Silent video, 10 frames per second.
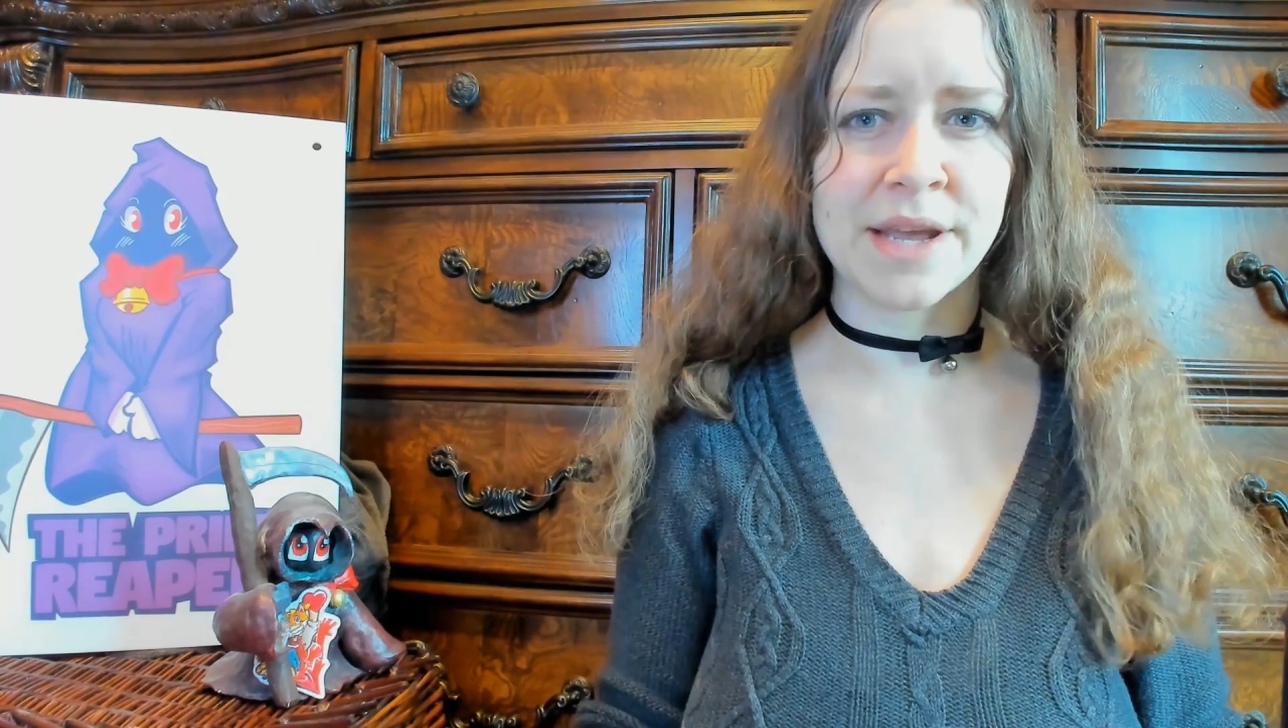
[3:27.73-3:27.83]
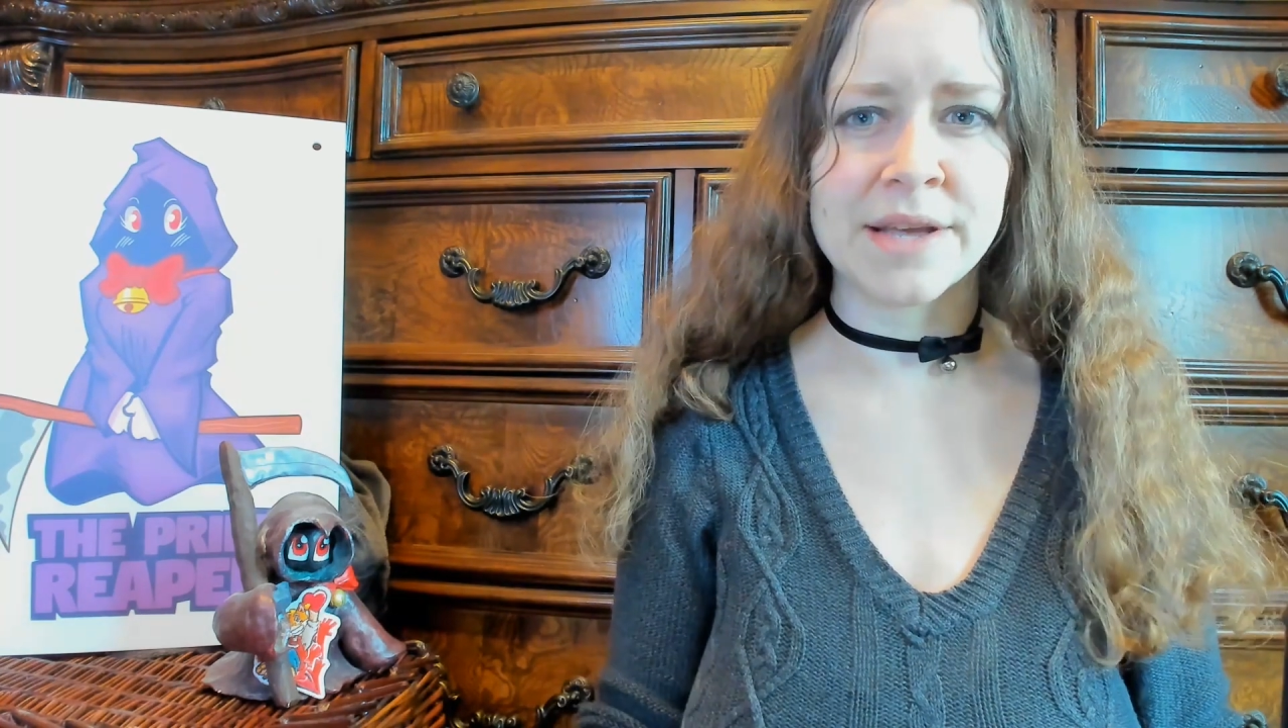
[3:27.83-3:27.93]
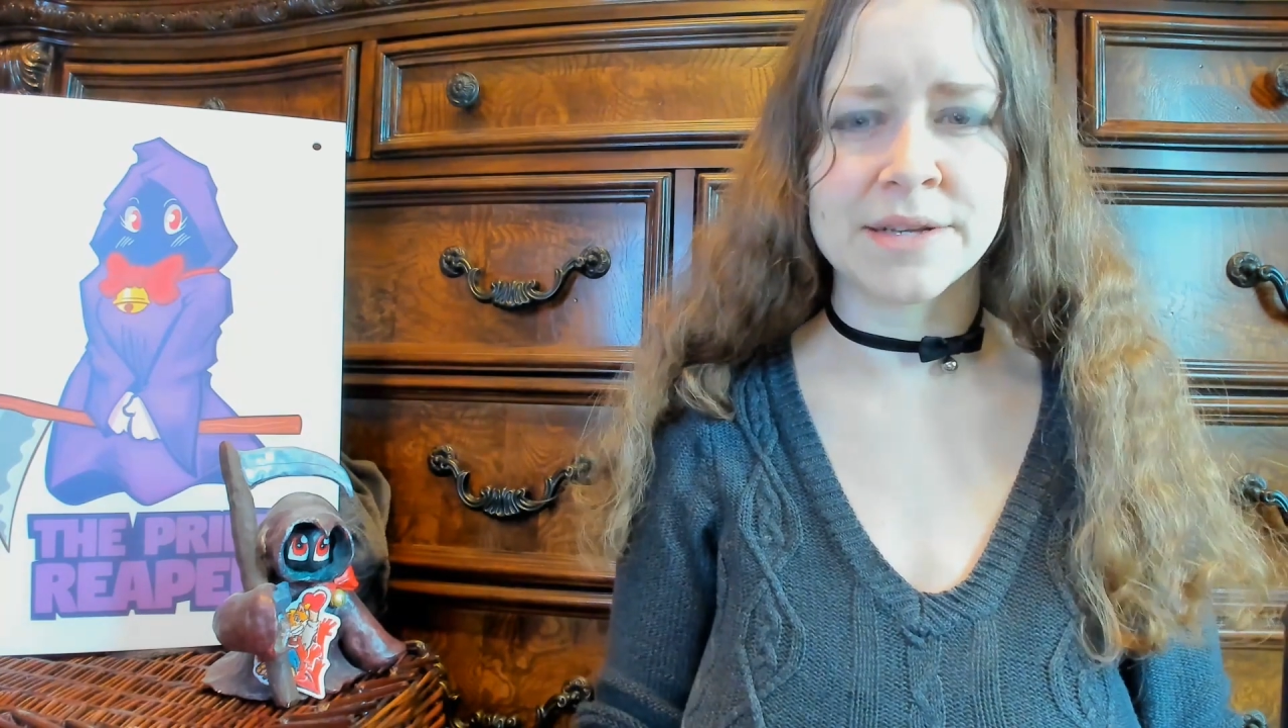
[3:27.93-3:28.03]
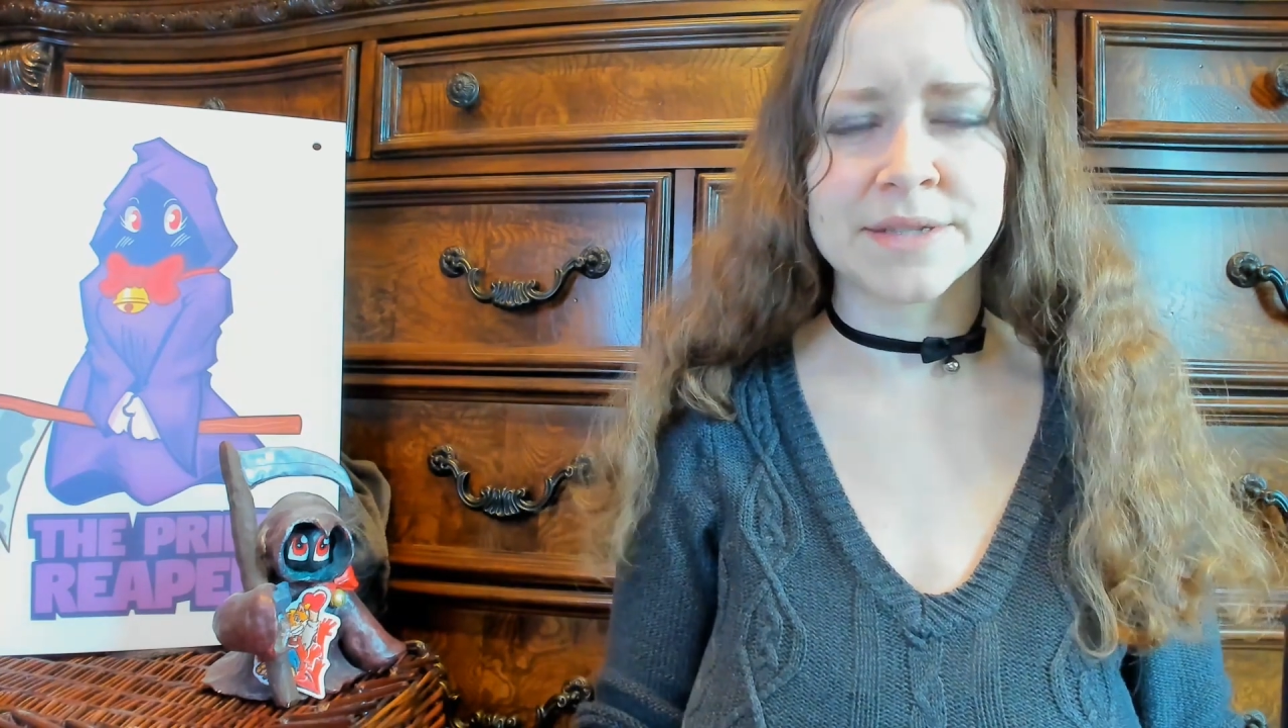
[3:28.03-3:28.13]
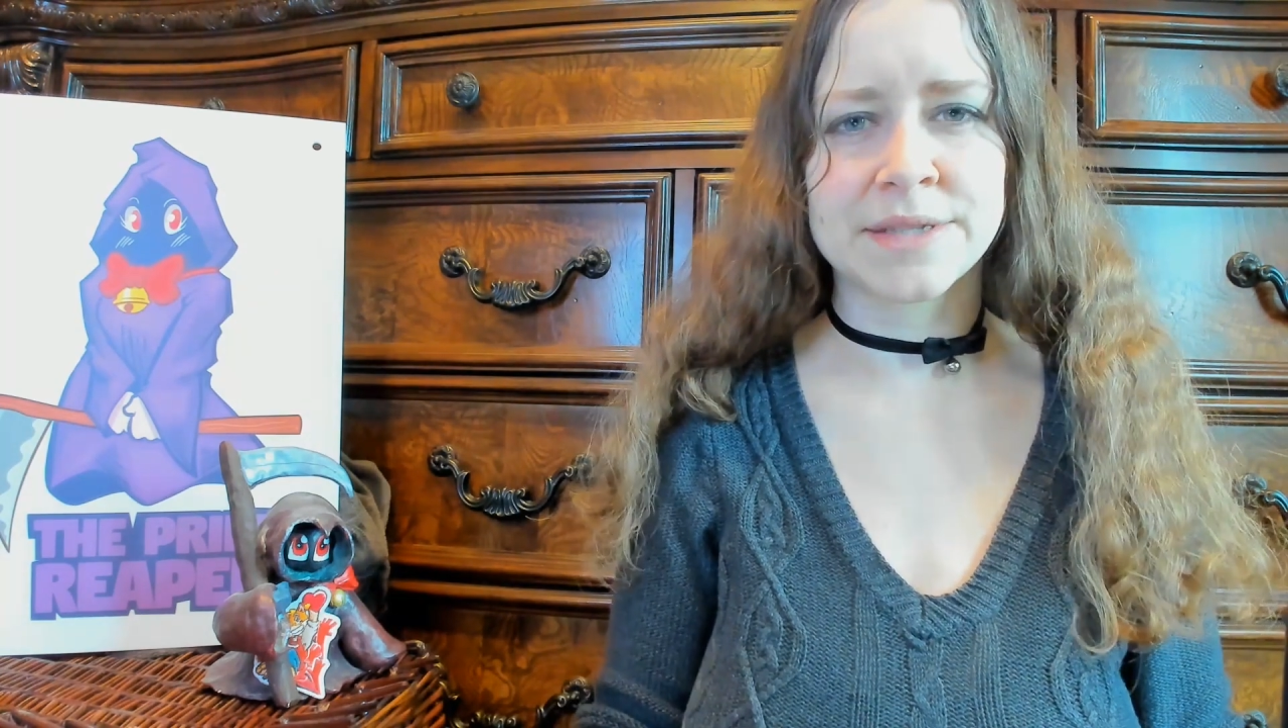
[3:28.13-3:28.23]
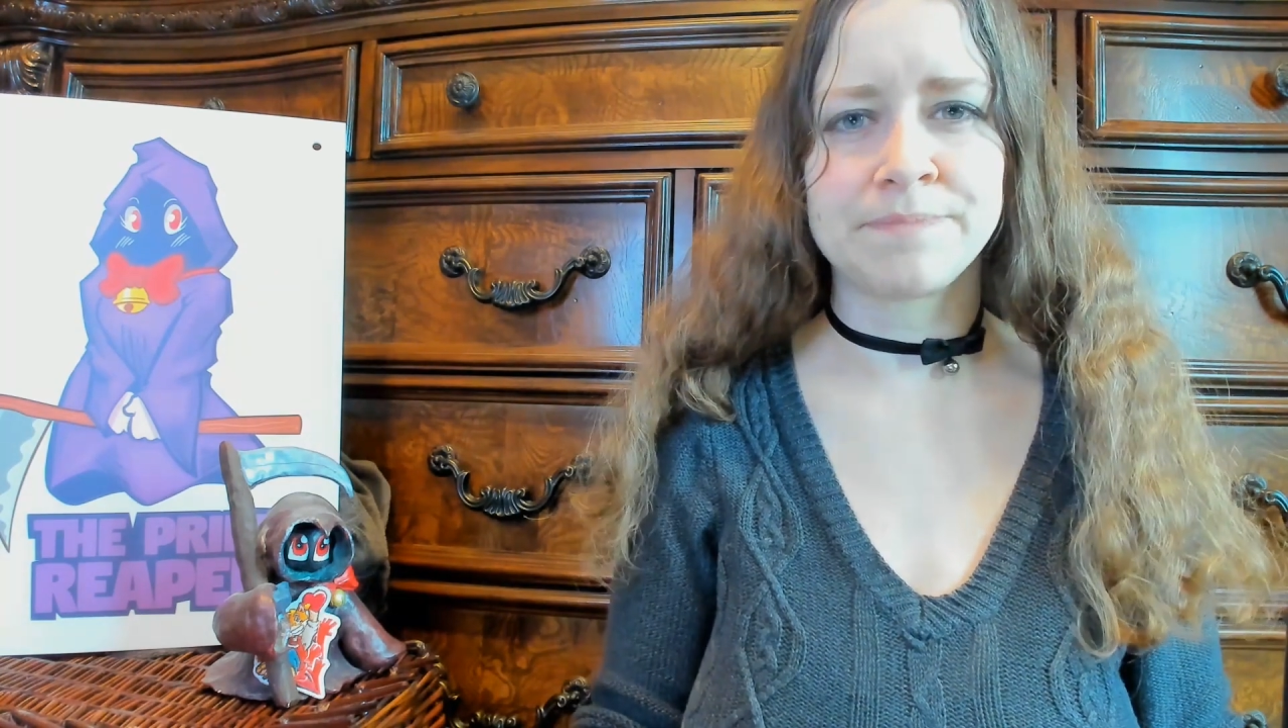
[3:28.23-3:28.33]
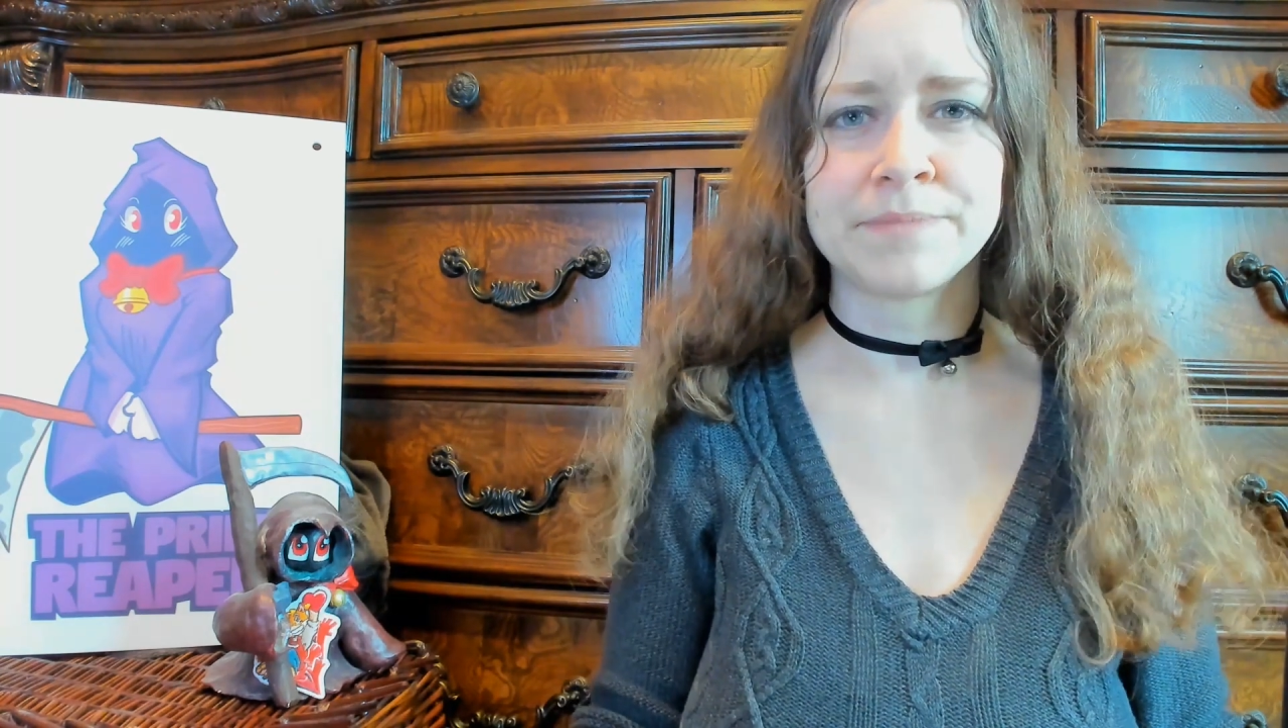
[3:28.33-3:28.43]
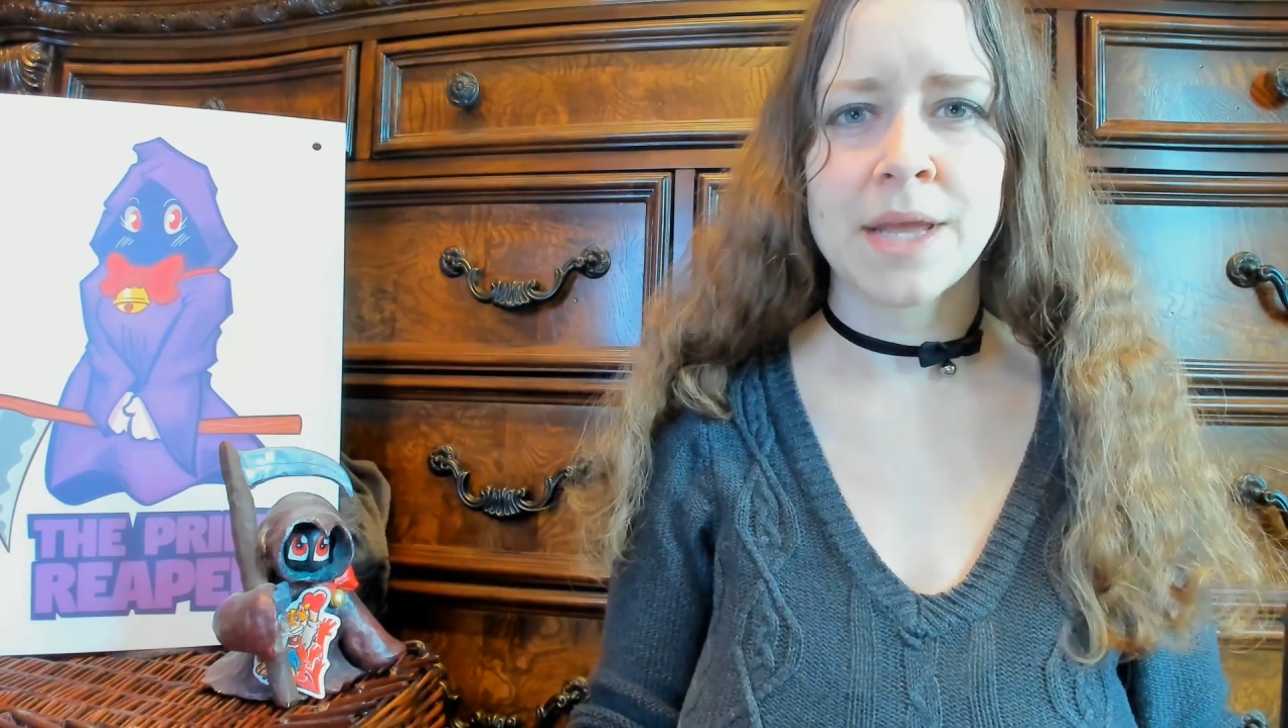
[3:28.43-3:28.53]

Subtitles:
else.